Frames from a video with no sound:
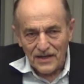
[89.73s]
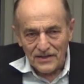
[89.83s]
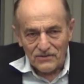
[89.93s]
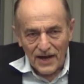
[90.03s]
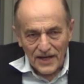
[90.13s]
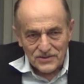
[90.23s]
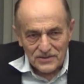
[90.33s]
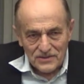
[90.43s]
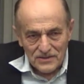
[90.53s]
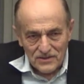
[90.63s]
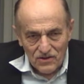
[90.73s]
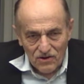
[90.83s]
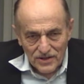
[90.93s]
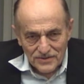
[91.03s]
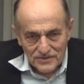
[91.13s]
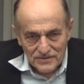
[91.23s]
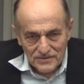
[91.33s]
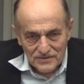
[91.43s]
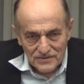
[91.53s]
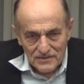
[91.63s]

a, a crash course